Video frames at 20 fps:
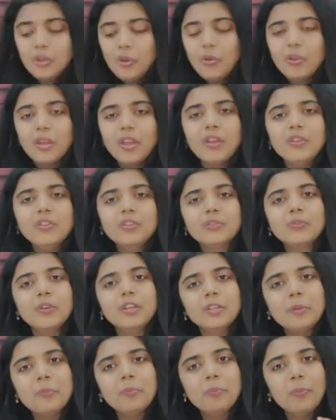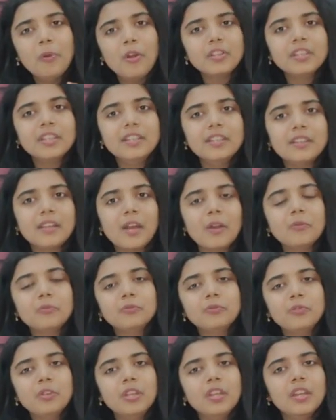So here is one important
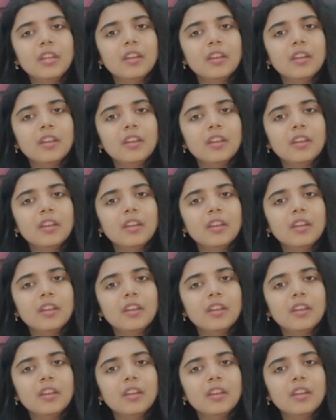term